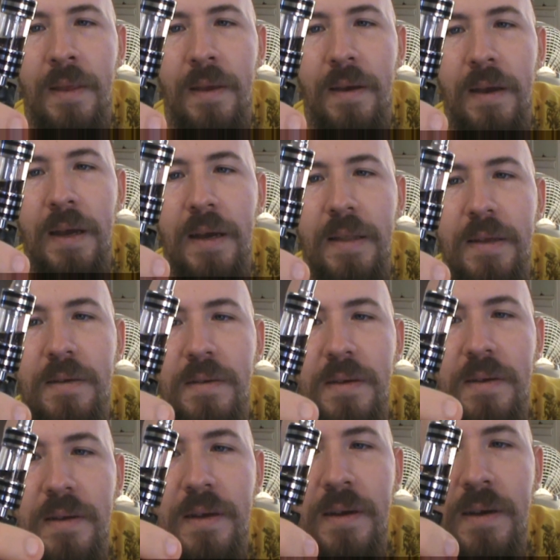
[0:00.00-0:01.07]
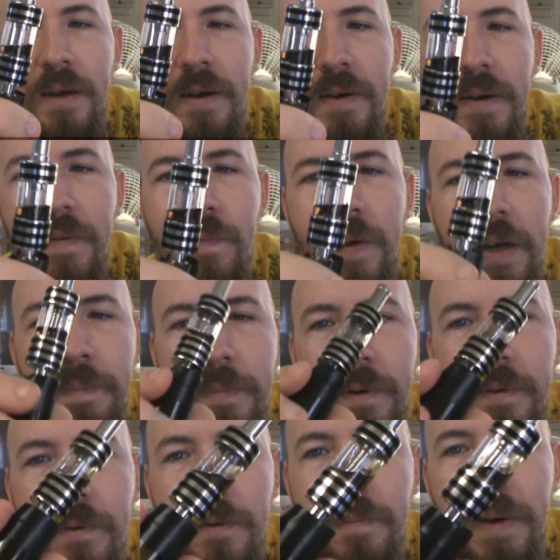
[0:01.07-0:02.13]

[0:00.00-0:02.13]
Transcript: Yeah, this is Heretic Vapor doing